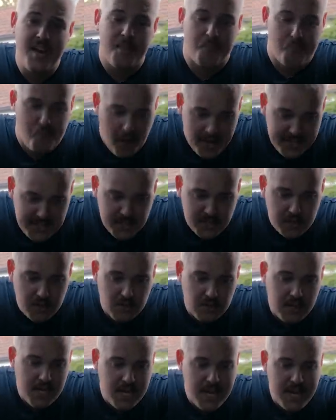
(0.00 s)

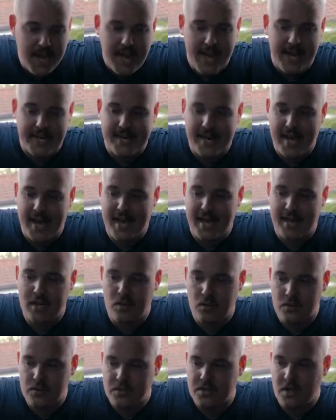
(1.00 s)
practical, and uh,
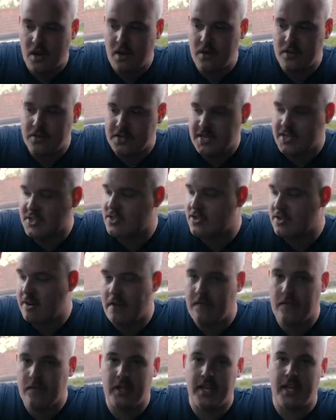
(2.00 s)
also just
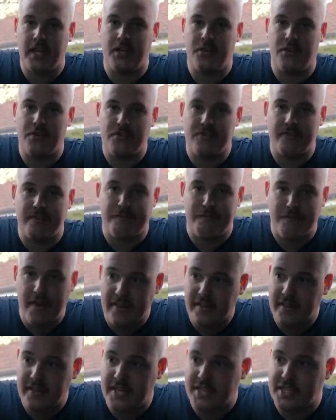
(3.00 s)
generally user
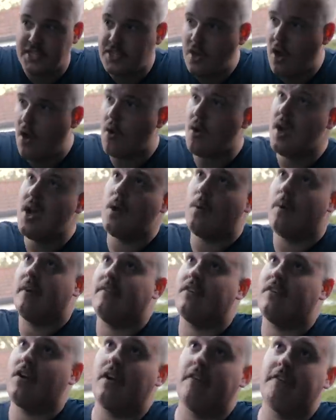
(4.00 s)
friendly. So we've
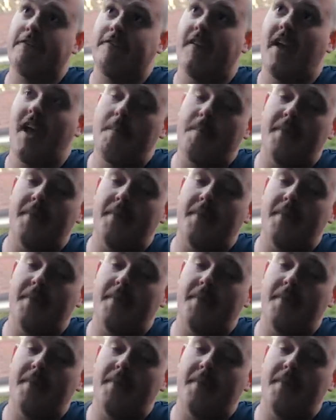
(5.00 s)
got a fair